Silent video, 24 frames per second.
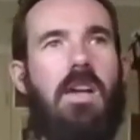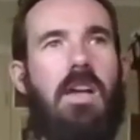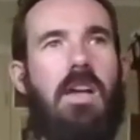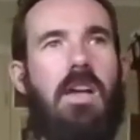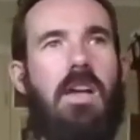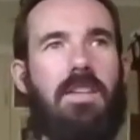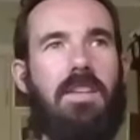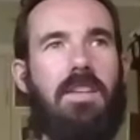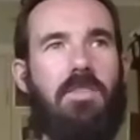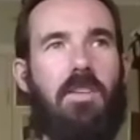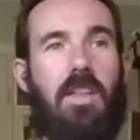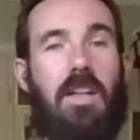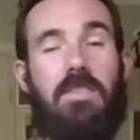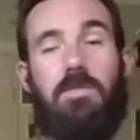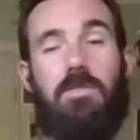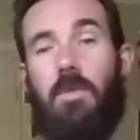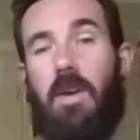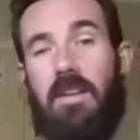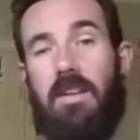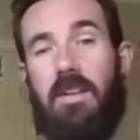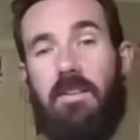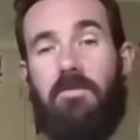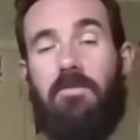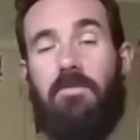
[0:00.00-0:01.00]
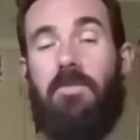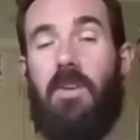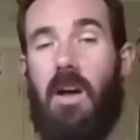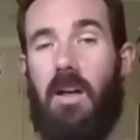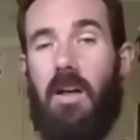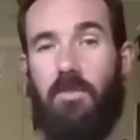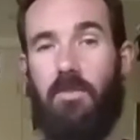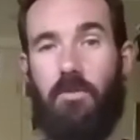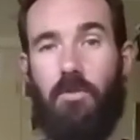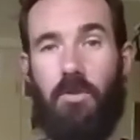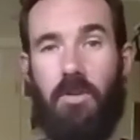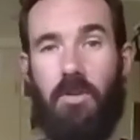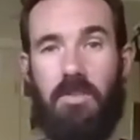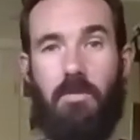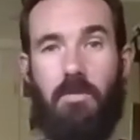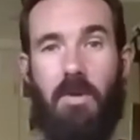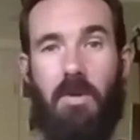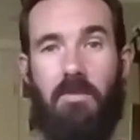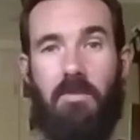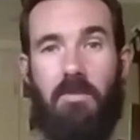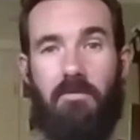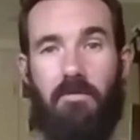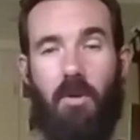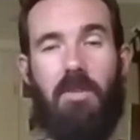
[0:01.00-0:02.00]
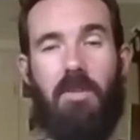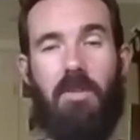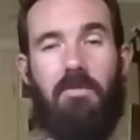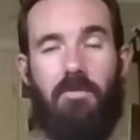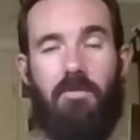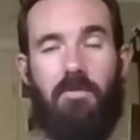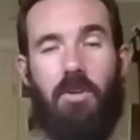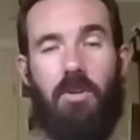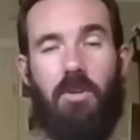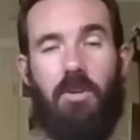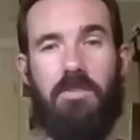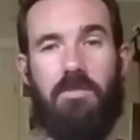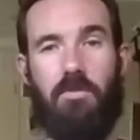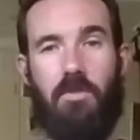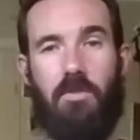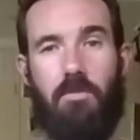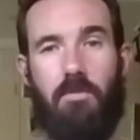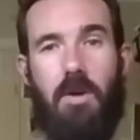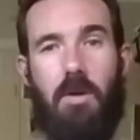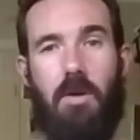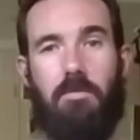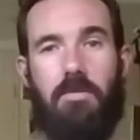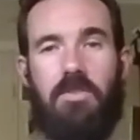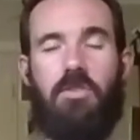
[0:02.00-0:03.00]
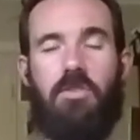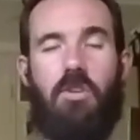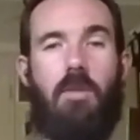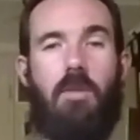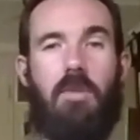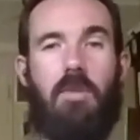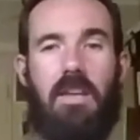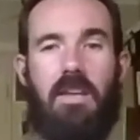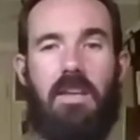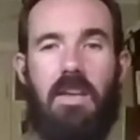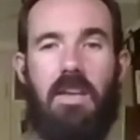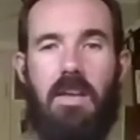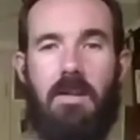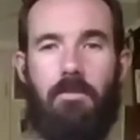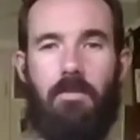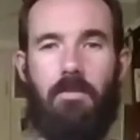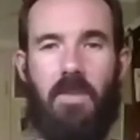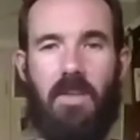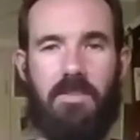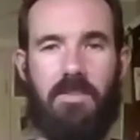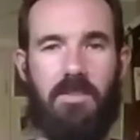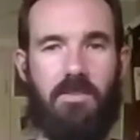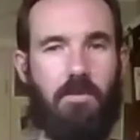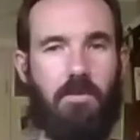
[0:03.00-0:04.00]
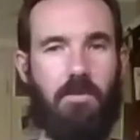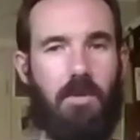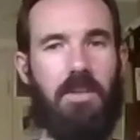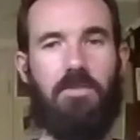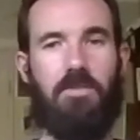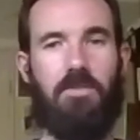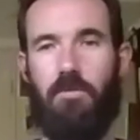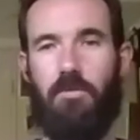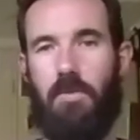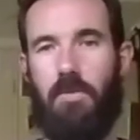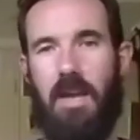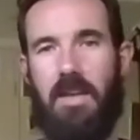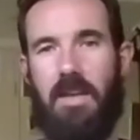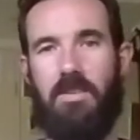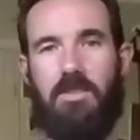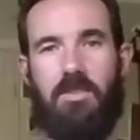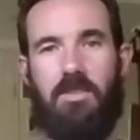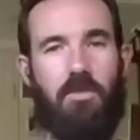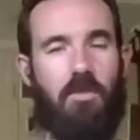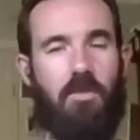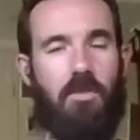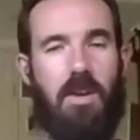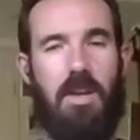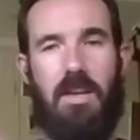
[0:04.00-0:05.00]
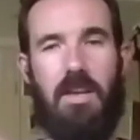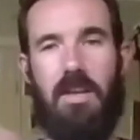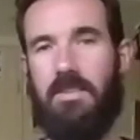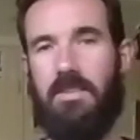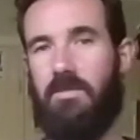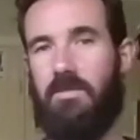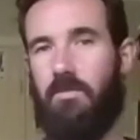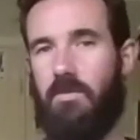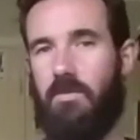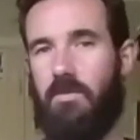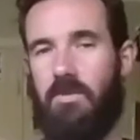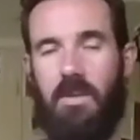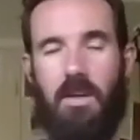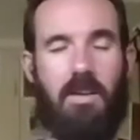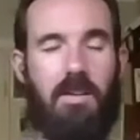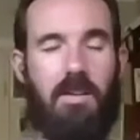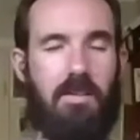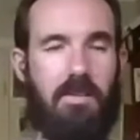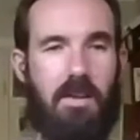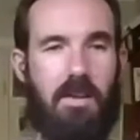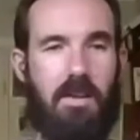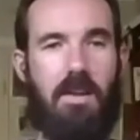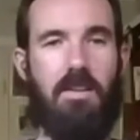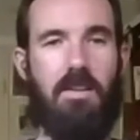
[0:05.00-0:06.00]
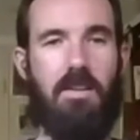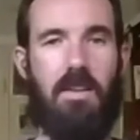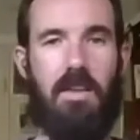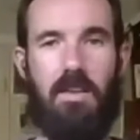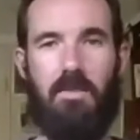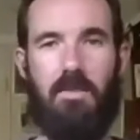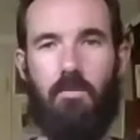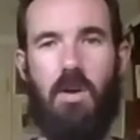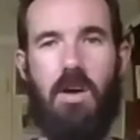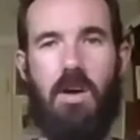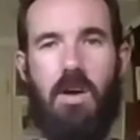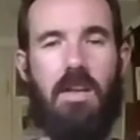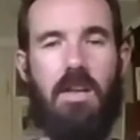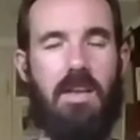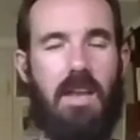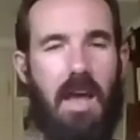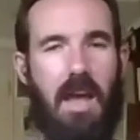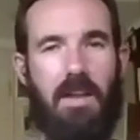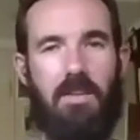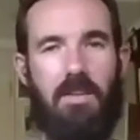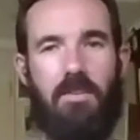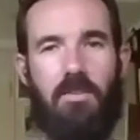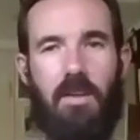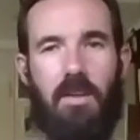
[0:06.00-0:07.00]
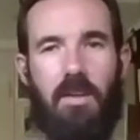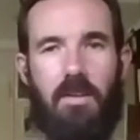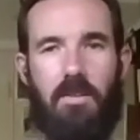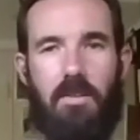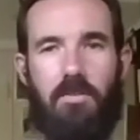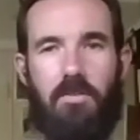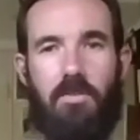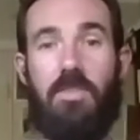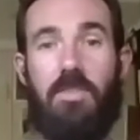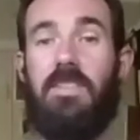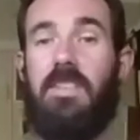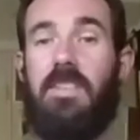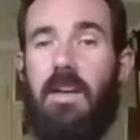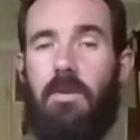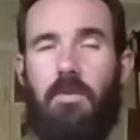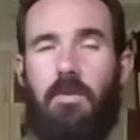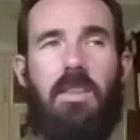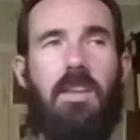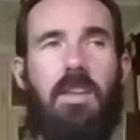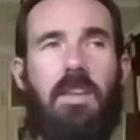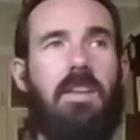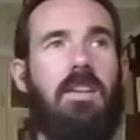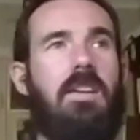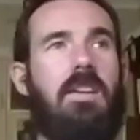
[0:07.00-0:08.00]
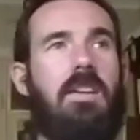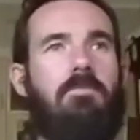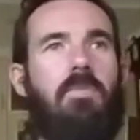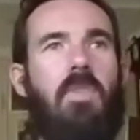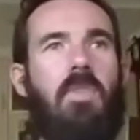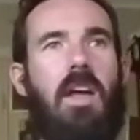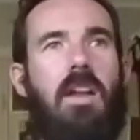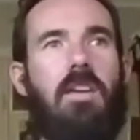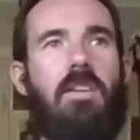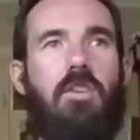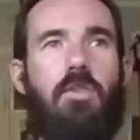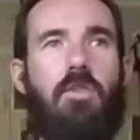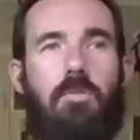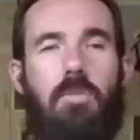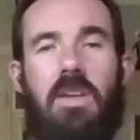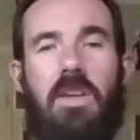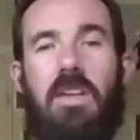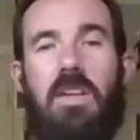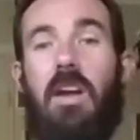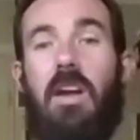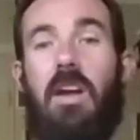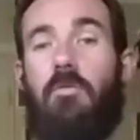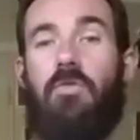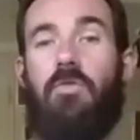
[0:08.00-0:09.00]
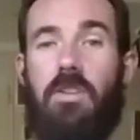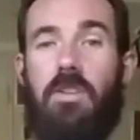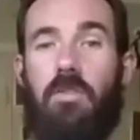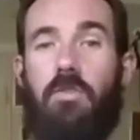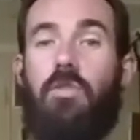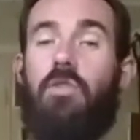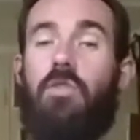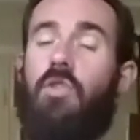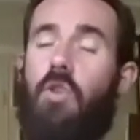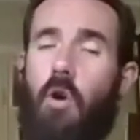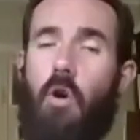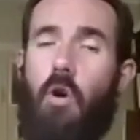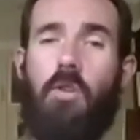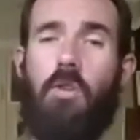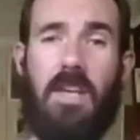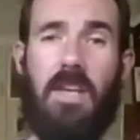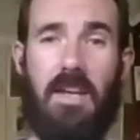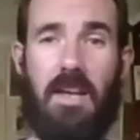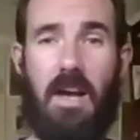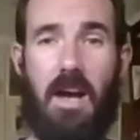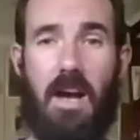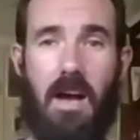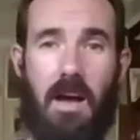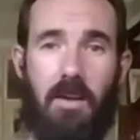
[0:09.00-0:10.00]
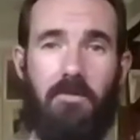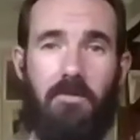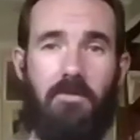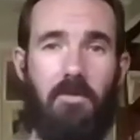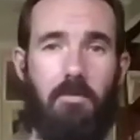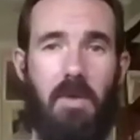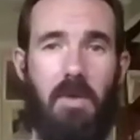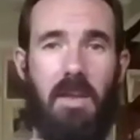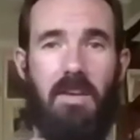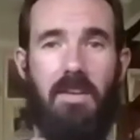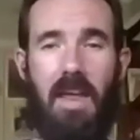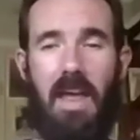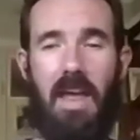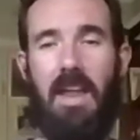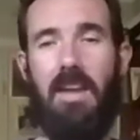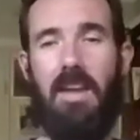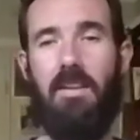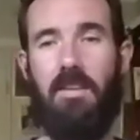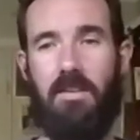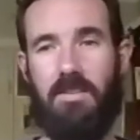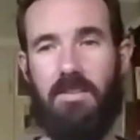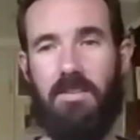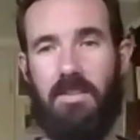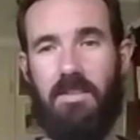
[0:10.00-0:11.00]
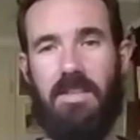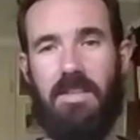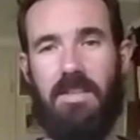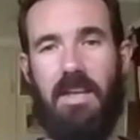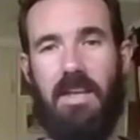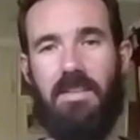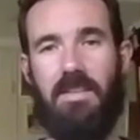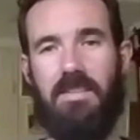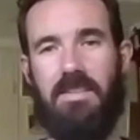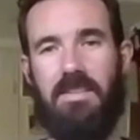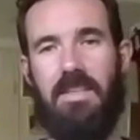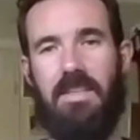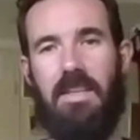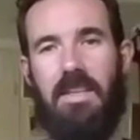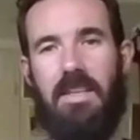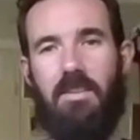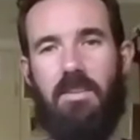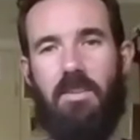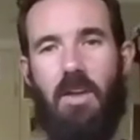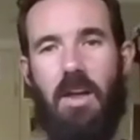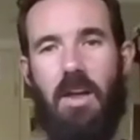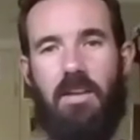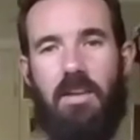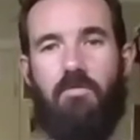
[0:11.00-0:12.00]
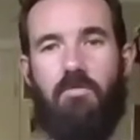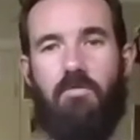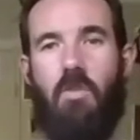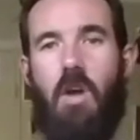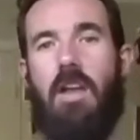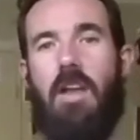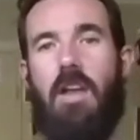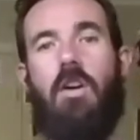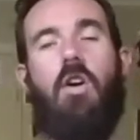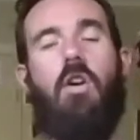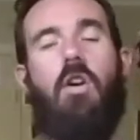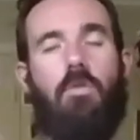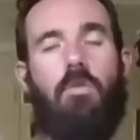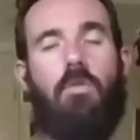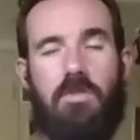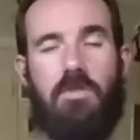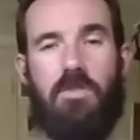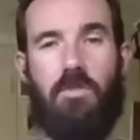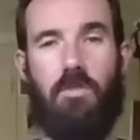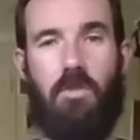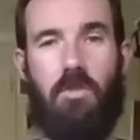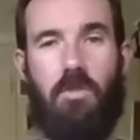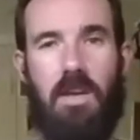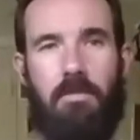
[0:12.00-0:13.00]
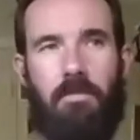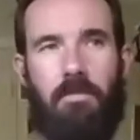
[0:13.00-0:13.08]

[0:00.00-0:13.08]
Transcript: And so that's why I did Fatherhood as my very first sort of published comic. It's a twenty-two page story. It's done done in one, and uh, you're set with it. And it could become a really good calling card for me to editors, because they could see that I could write a whole story.